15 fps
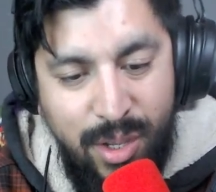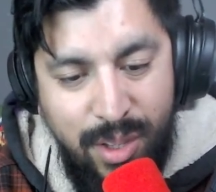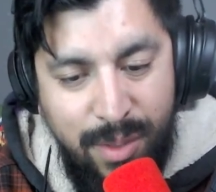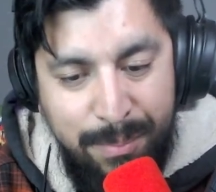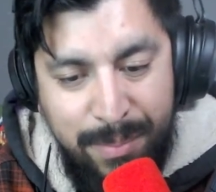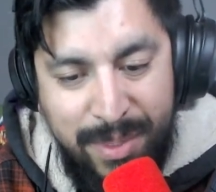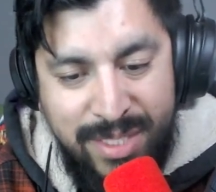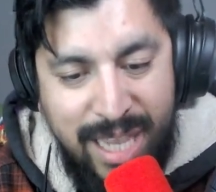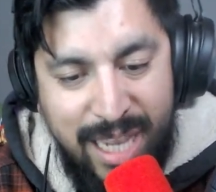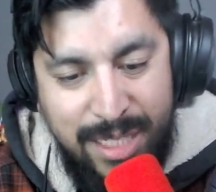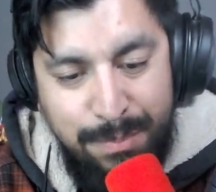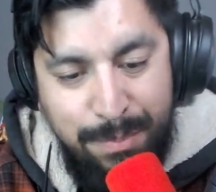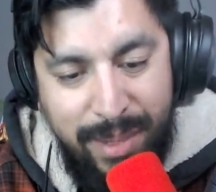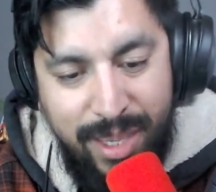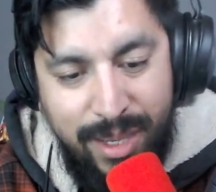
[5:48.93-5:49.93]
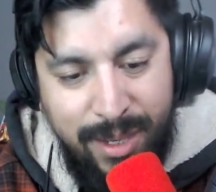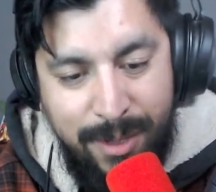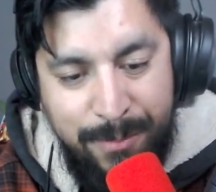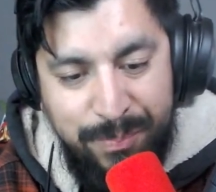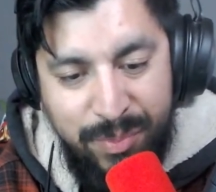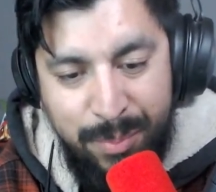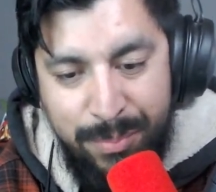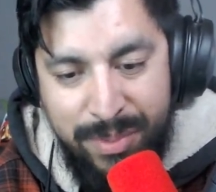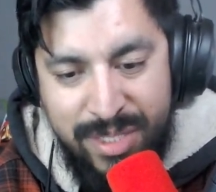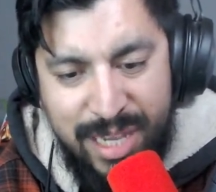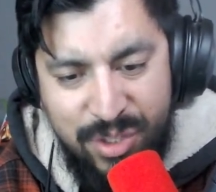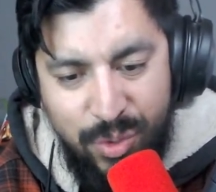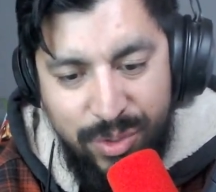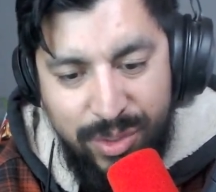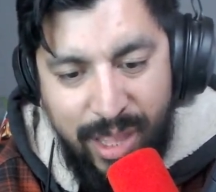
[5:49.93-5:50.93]
besides doing
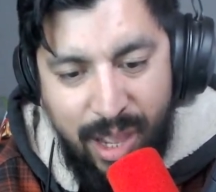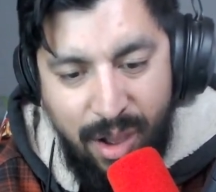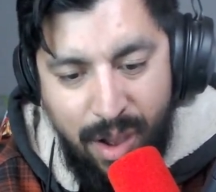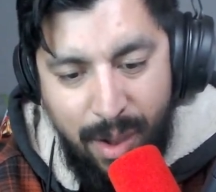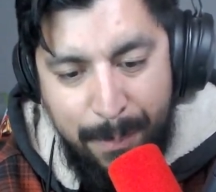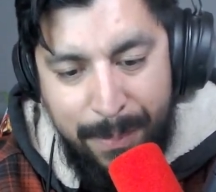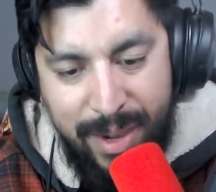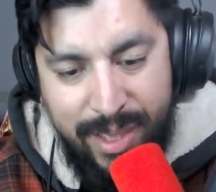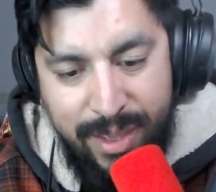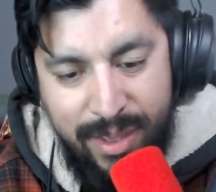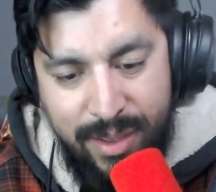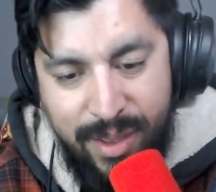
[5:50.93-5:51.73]
that on play